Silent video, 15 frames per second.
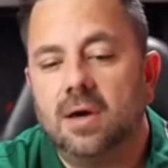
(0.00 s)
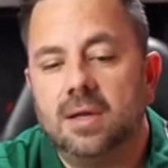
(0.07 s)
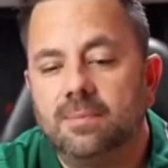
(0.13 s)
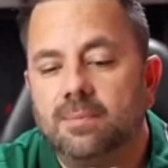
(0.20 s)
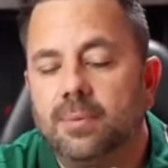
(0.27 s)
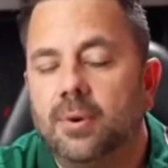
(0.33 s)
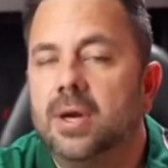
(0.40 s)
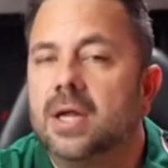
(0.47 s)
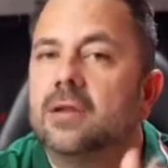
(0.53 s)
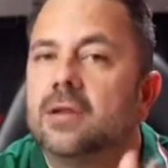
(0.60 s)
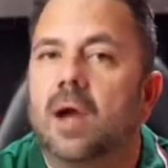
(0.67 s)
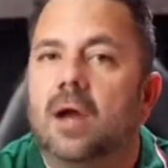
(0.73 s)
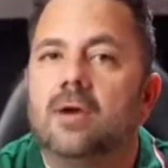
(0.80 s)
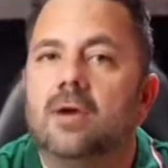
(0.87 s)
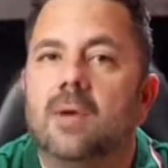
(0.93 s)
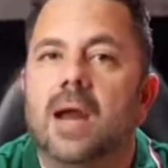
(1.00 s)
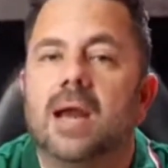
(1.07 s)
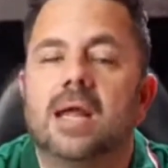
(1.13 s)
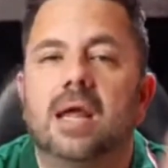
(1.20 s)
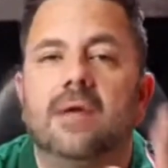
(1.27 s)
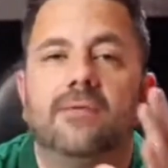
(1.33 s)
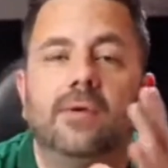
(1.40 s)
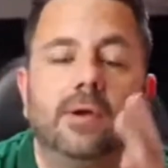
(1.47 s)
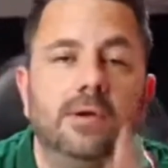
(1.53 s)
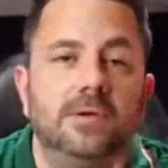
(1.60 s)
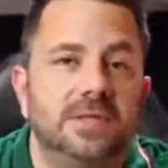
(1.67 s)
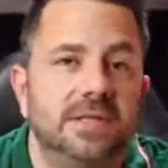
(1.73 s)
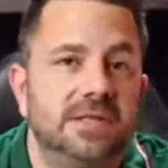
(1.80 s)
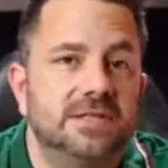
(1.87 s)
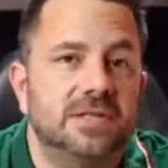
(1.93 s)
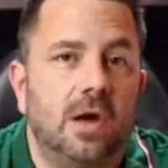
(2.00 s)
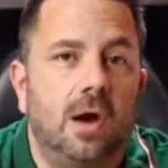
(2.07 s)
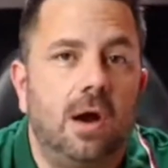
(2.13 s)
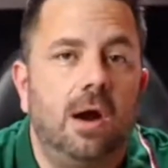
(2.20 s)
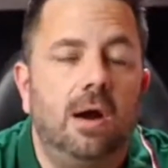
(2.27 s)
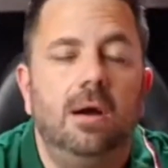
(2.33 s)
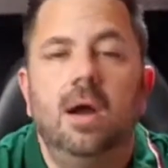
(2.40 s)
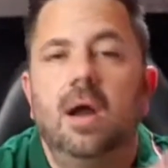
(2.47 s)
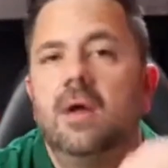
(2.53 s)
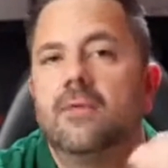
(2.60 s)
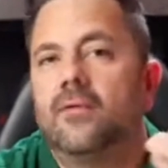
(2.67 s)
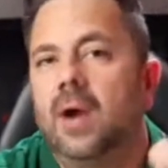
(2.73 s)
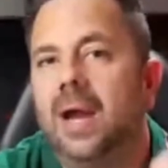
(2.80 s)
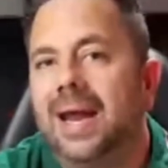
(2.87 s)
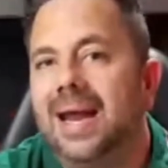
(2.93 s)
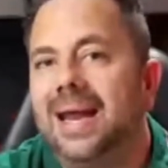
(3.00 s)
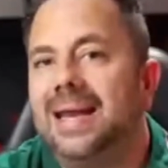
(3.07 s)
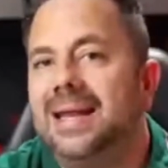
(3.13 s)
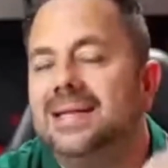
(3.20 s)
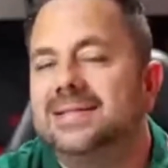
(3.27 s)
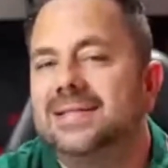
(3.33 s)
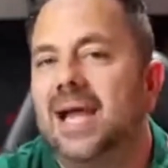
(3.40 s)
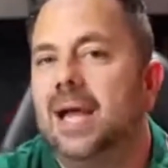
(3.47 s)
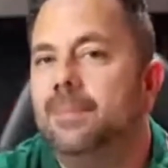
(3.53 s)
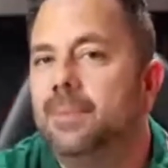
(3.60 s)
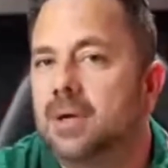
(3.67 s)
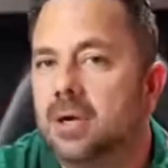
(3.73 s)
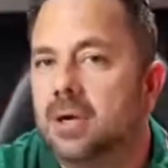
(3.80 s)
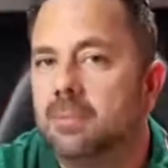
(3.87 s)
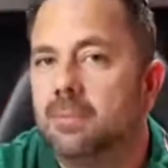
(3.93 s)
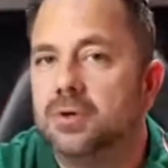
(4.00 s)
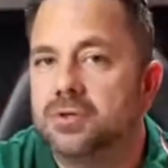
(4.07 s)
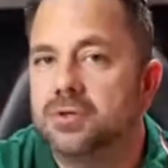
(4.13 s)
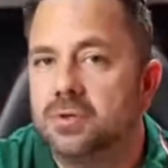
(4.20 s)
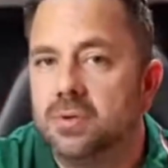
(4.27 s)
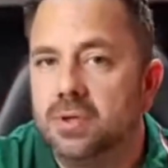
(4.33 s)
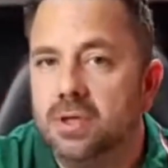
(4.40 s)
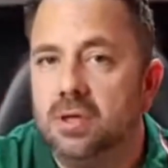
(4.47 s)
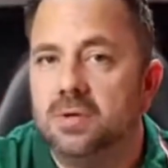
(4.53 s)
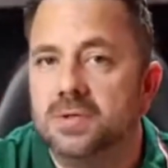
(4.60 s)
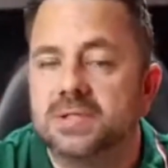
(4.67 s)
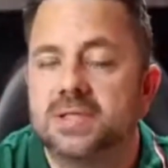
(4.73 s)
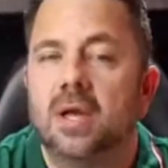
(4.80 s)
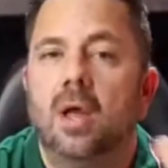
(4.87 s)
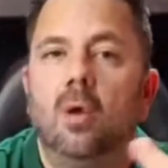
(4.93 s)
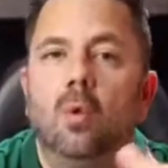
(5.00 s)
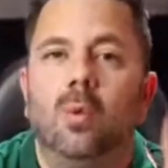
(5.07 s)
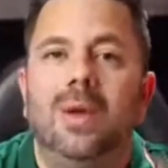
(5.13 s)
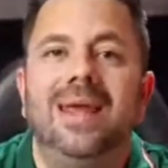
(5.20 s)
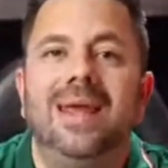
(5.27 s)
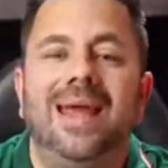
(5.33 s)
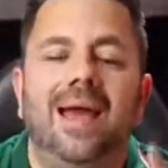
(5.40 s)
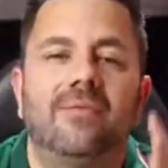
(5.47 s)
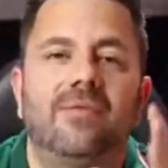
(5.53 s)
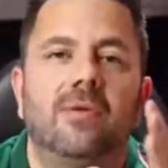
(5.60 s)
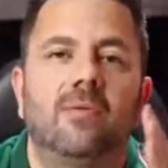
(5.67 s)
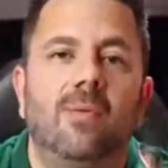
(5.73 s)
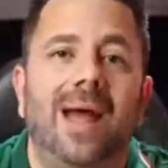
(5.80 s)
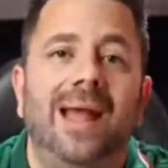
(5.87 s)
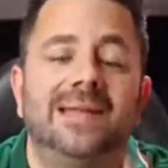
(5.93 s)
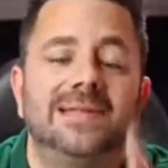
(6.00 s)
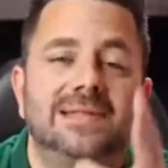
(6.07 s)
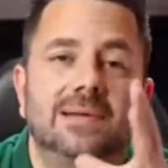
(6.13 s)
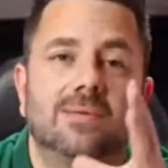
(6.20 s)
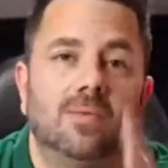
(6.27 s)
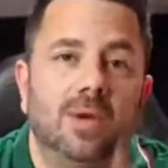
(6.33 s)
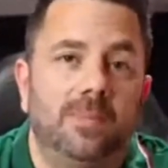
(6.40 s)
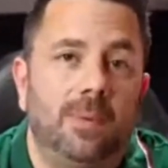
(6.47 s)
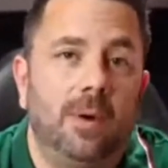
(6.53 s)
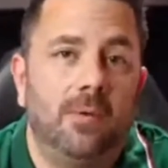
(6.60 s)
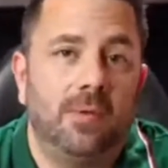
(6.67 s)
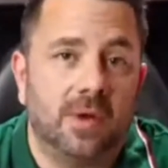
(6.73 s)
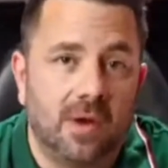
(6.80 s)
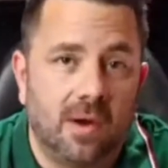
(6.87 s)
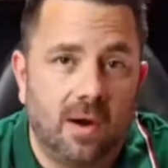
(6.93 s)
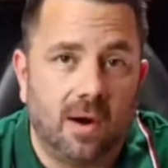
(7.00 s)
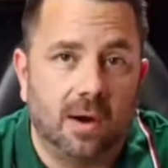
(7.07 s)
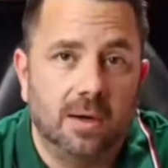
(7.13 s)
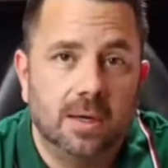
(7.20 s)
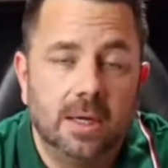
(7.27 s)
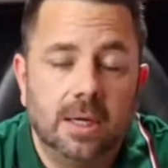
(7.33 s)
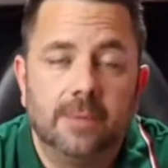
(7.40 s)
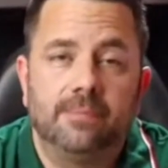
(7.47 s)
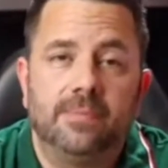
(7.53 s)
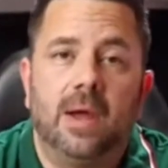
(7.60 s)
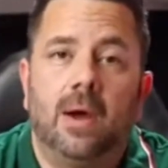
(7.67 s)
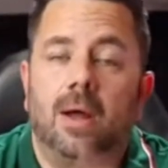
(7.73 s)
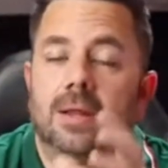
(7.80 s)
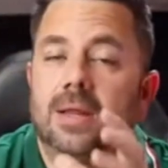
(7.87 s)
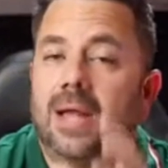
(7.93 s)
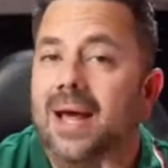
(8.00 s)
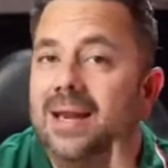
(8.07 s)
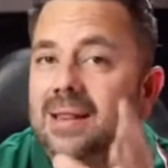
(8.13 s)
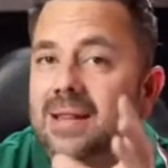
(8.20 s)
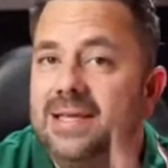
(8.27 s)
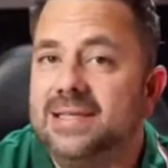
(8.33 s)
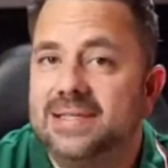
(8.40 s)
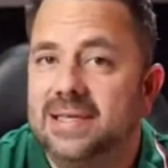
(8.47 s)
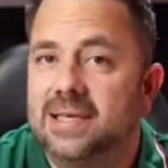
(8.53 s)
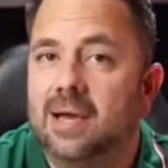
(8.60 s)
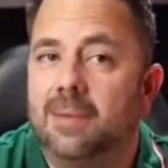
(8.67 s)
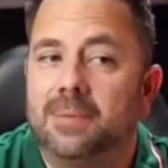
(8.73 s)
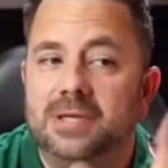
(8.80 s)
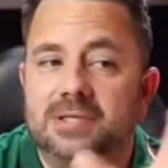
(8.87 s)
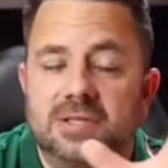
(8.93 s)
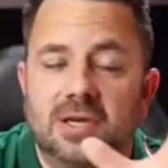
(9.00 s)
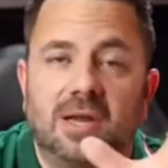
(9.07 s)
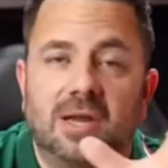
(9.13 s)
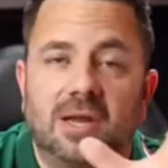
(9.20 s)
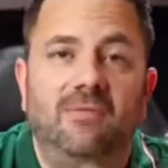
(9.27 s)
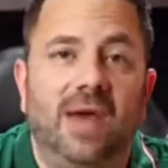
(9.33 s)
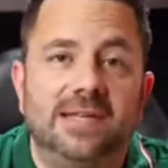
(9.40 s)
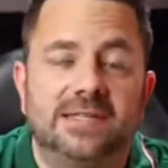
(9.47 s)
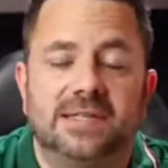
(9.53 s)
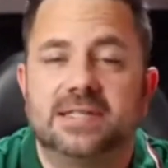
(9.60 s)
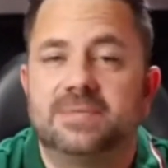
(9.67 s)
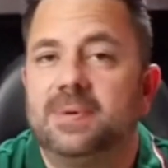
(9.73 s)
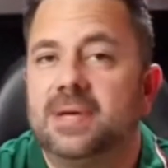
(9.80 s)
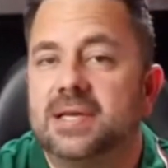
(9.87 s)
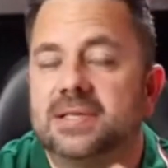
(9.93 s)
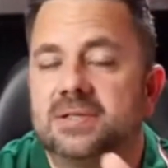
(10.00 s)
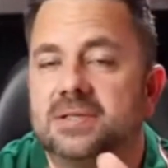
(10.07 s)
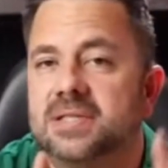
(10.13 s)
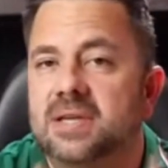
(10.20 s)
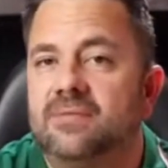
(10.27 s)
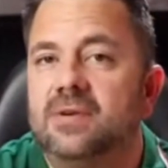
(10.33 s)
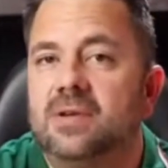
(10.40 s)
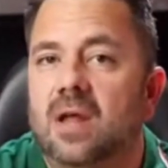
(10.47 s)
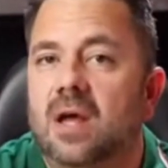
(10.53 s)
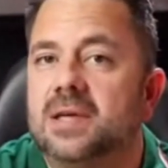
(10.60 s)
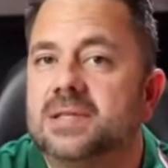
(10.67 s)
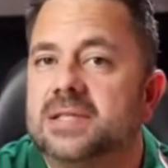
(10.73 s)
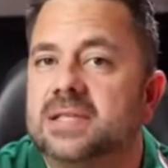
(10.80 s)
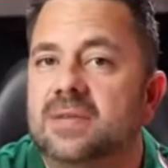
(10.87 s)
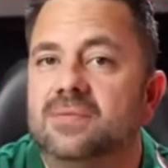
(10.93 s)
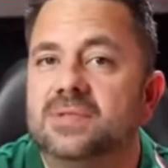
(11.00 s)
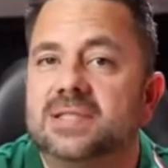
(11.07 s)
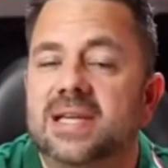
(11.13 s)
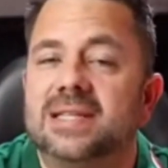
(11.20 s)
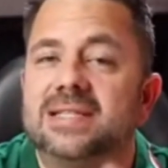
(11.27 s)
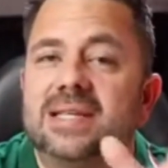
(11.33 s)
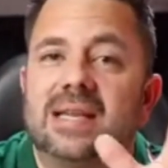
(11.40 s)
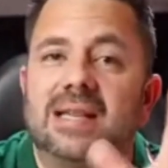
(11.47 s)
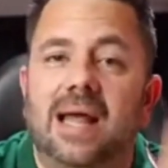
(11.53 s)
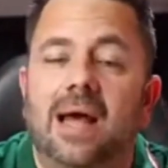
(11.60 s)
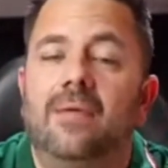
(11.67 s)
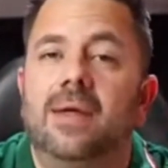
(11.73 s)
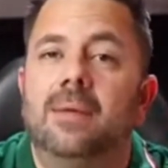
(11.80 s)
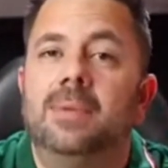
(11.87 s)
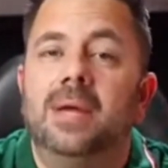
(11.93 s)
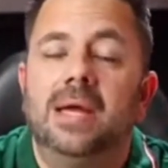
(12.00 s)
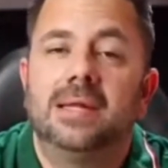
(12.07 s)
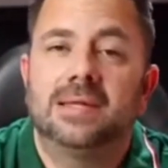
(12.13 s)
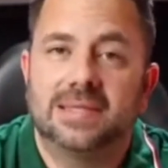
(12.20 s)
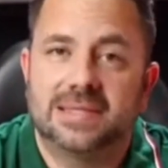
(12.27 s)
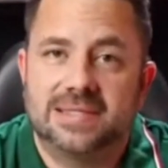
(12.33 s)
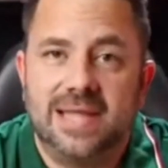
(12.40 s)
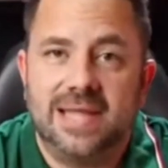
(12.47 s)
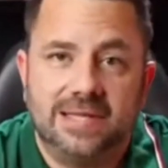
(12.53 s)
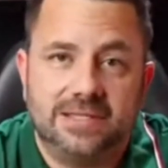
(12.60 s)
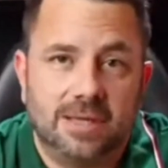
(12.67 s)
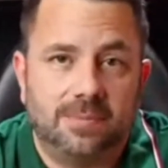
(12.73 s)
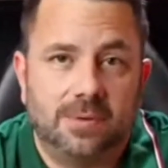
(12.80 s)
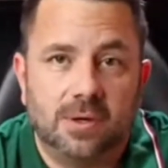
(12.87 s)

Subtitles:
they started putting in their underwriting, if you're using this car for any type of commercial use, we have the rights to repo the car. Now, a lot of leasing companies took advantage of this because there's different laws in different states that allow them to snatch up their